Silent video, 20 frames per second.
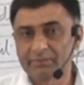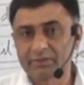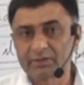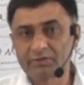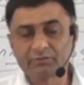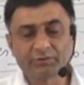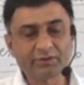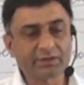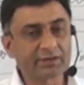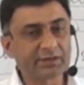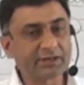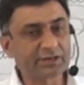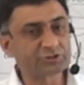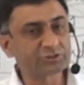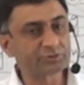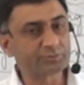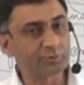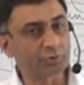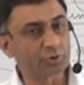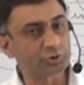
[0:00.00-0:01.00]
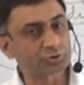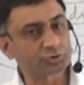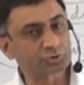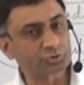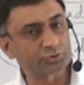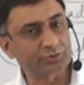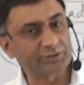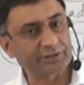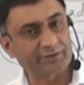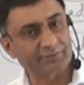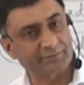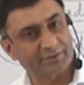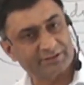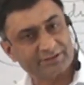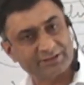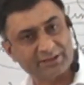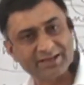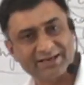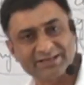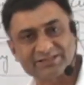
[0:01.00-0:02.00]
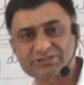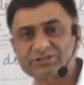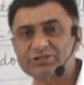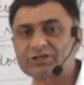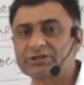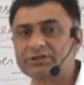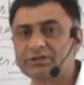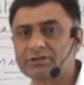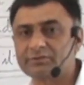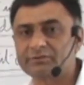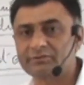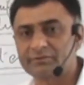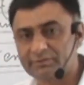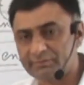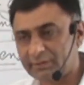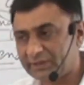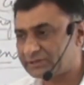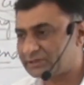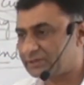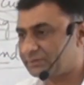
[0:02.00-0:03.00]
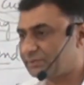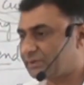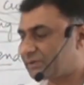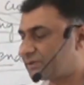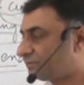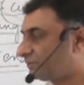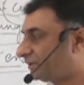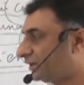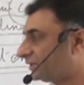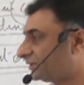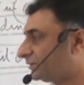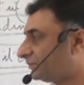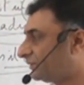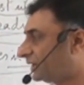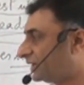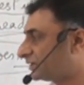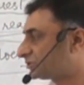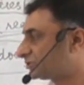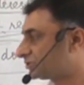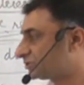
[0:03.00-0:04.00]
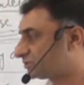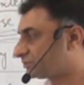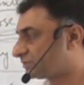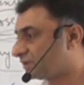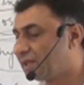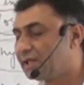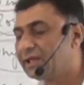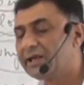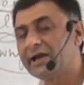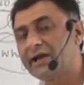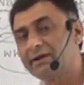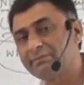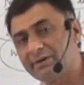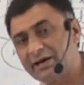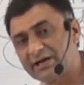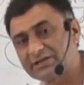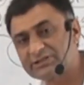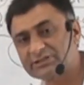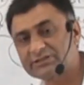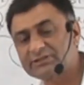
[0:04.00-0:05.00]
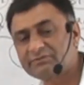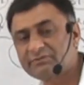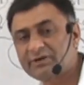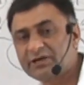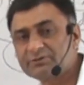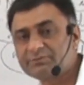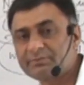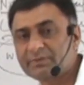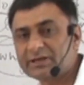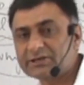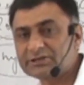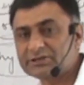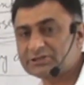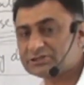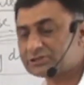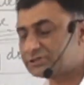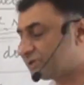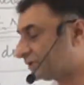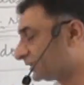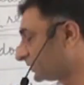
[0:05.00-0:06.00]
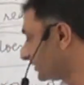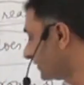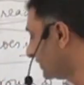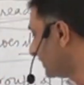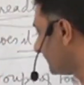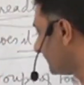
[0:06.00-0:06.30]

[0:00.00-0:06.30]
We are not supposed to deal with class struggle by keeping in mind the Marxism. And Marxism was practiced there.